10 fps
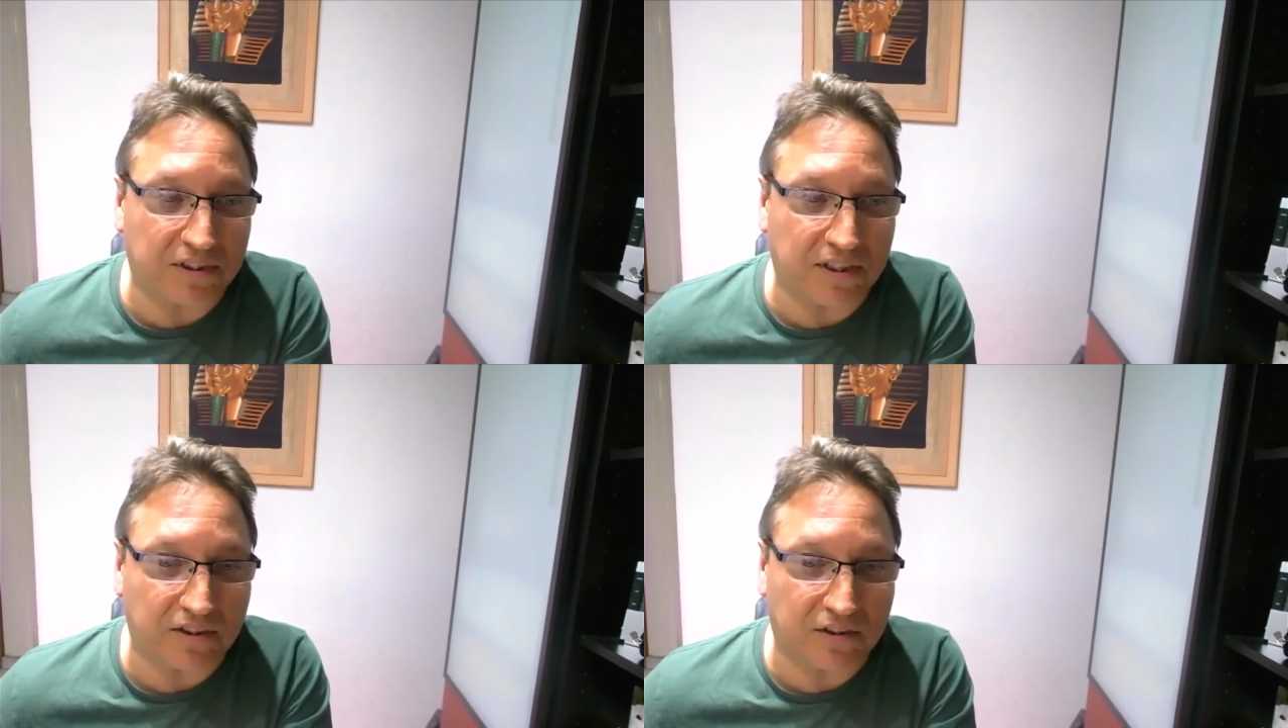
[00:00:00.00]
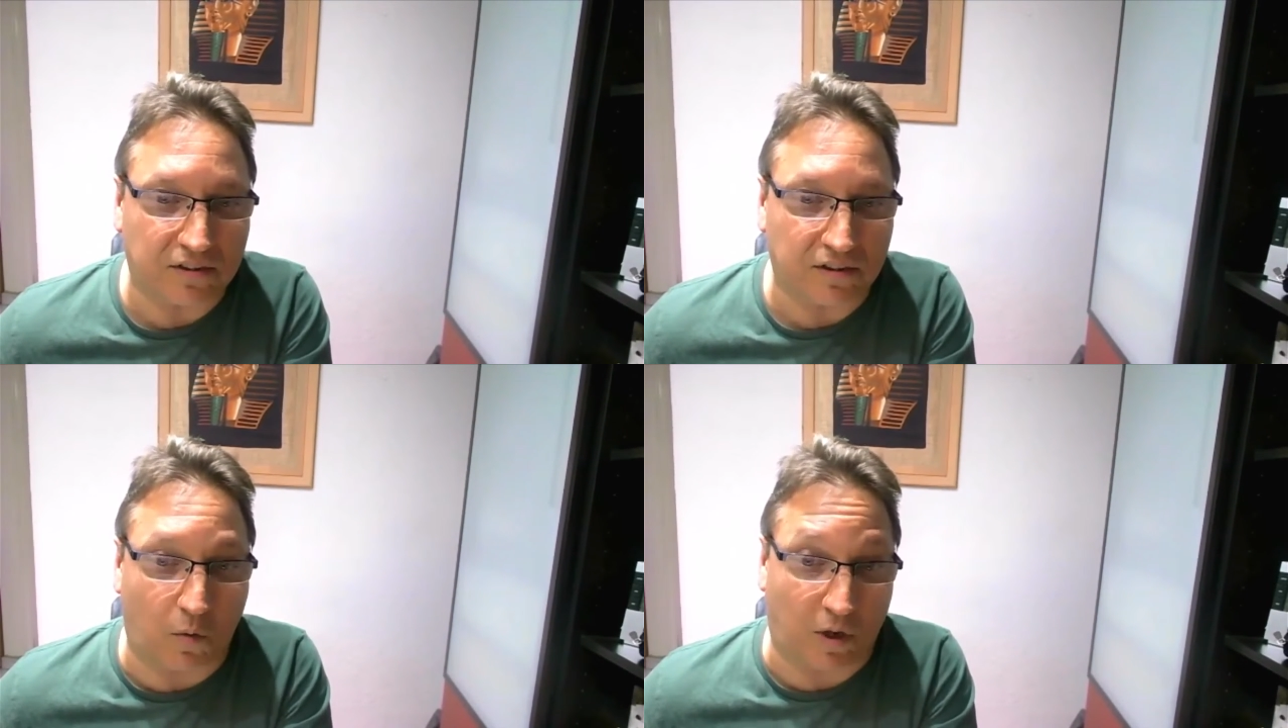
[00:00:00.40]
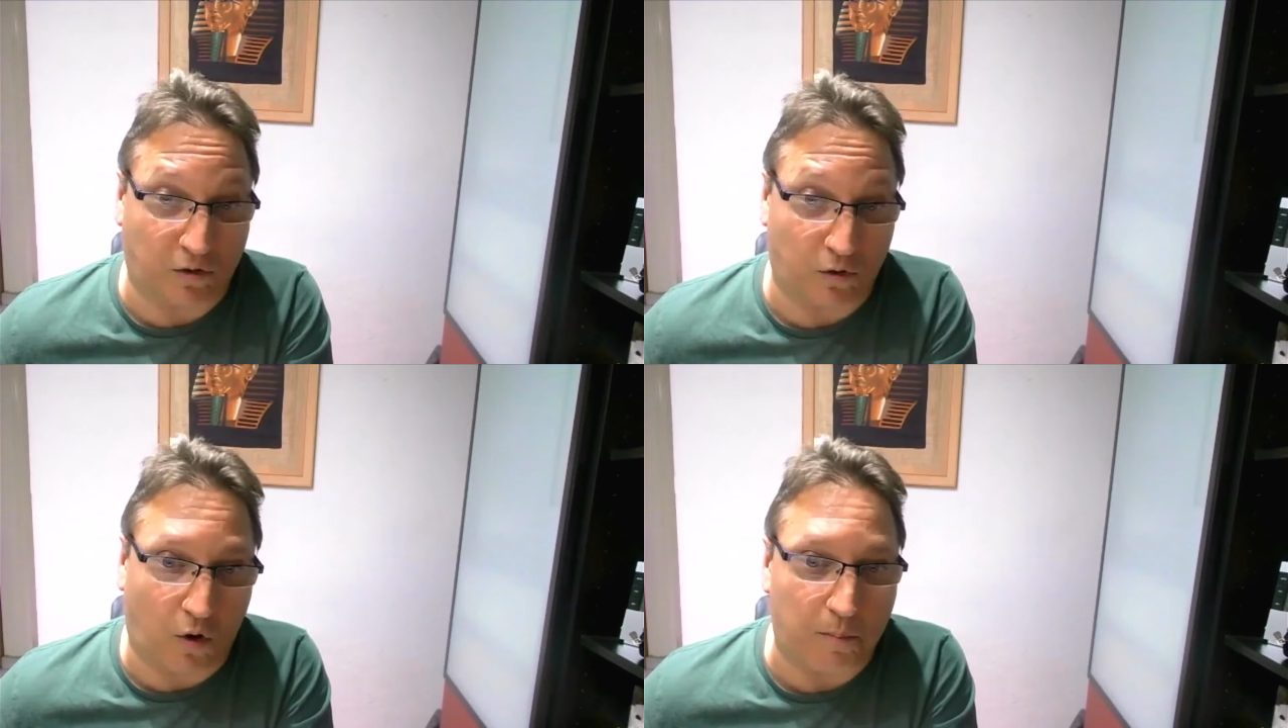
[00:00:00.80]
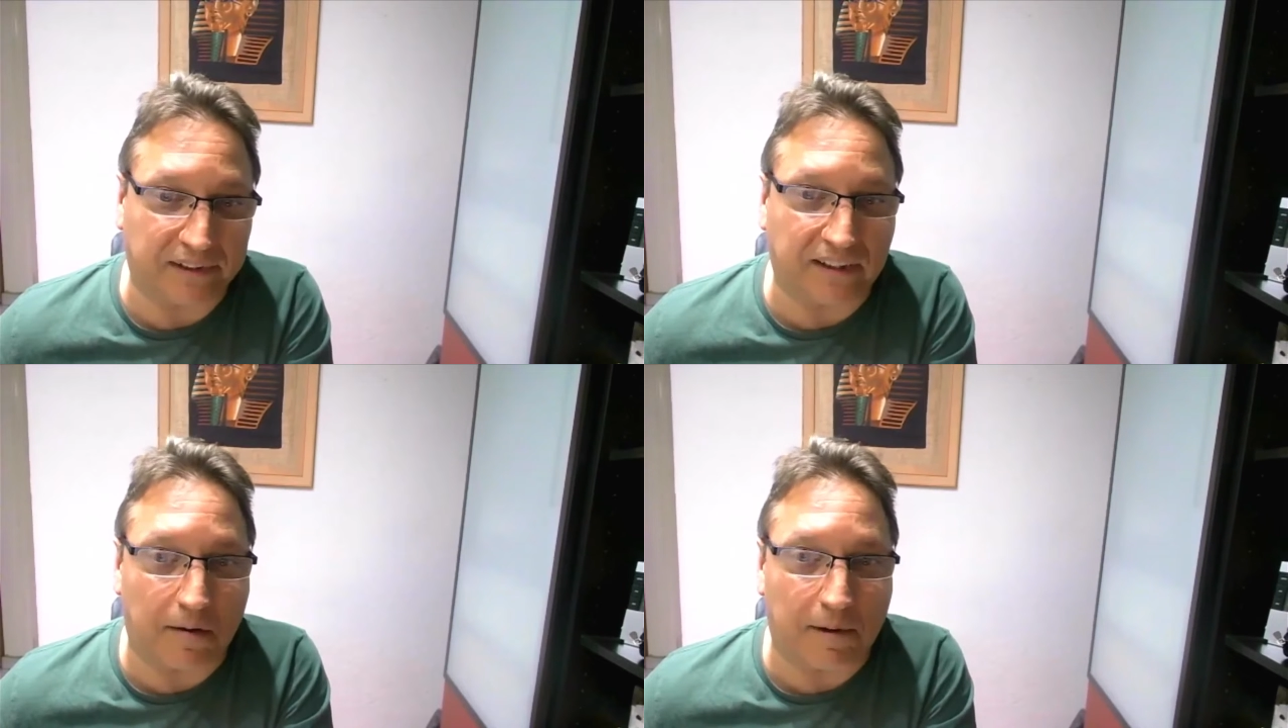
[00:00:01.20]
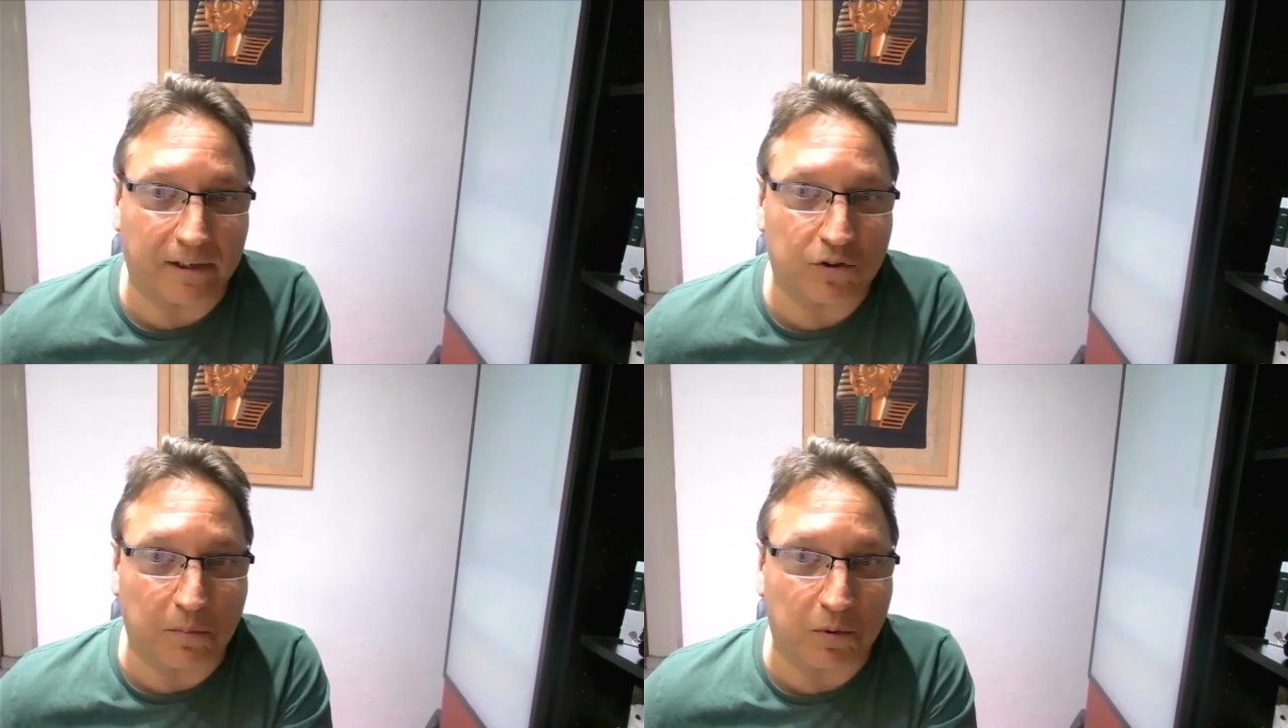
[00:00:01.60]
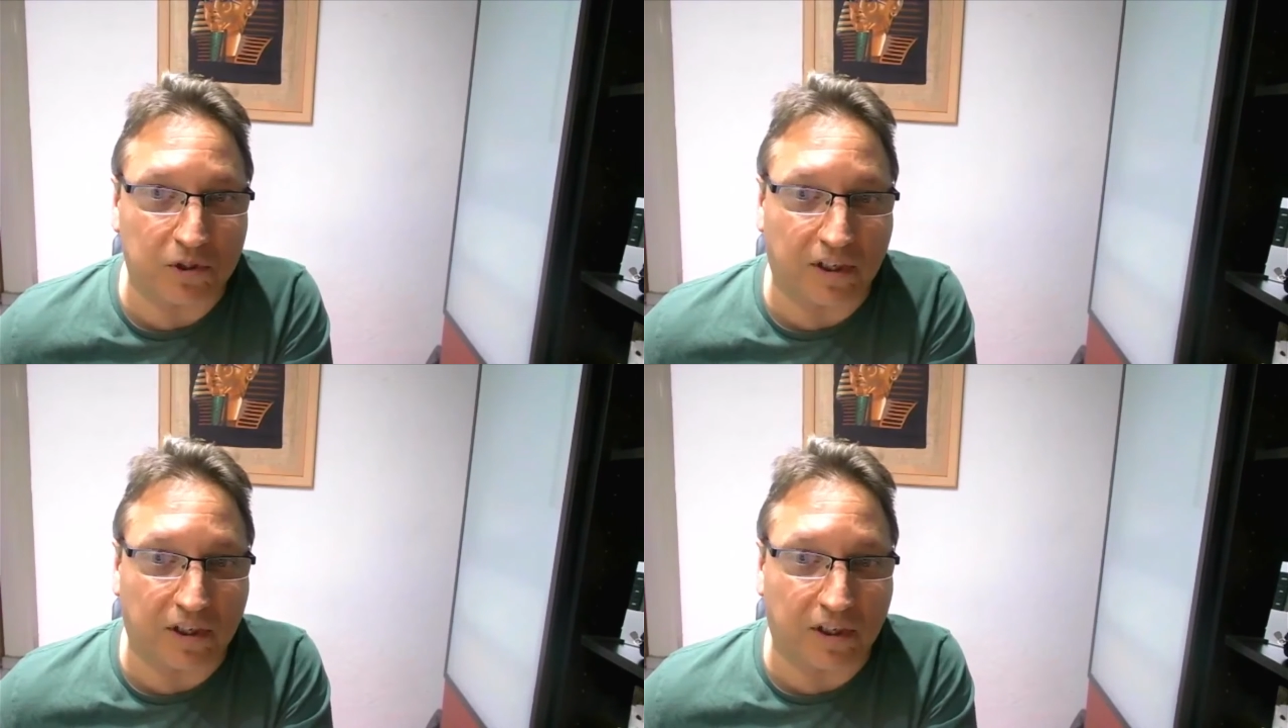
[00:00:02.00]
it's obvious that we have to send